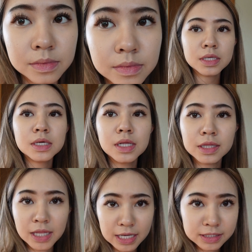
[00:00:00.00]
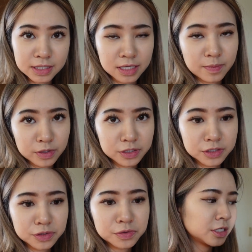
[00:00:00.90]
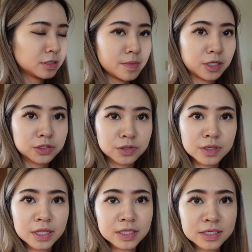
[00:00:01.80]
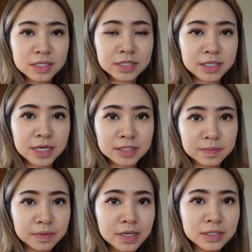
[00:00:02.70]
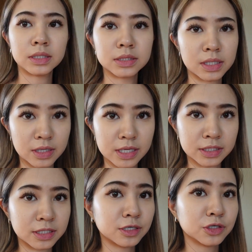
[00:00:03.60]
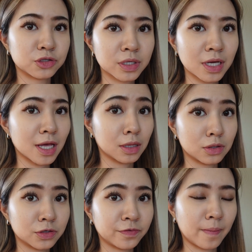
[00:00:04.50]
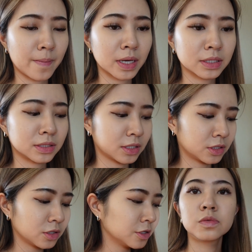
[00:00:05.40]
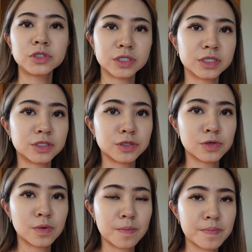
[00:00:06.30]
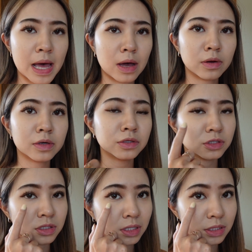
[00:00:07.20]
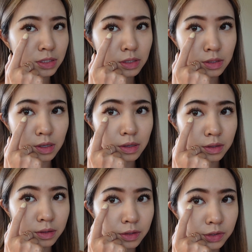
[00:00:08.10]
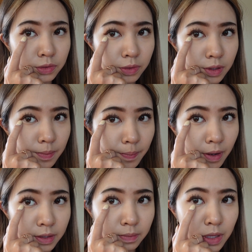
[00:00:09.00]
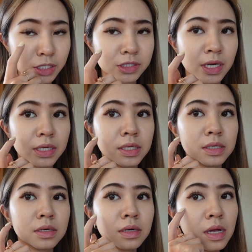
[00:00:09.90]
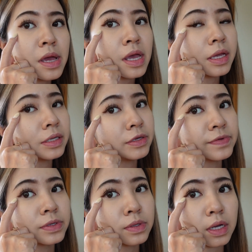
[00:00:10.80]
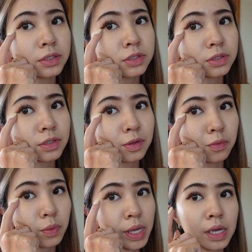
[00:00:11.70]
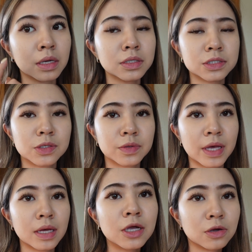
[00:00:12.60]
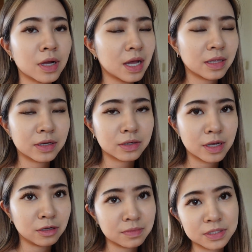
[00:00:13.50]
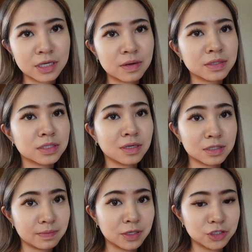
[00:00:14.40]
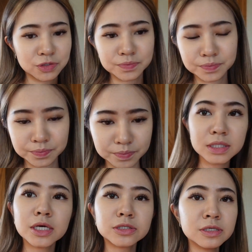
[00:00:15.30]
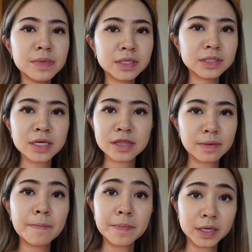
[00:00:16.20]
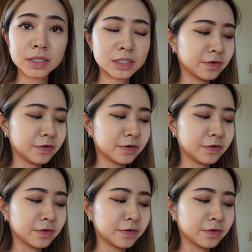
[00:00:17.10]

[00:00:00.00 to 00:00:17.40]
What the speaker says: The last thing I'm gonna do to make sure that this stays in place is a secret trick I learned from my sister, which is to powder just along your bottom lash line here and even under the wing so that your eyeliner and your mascara does not smudge. This actually makes like the biggest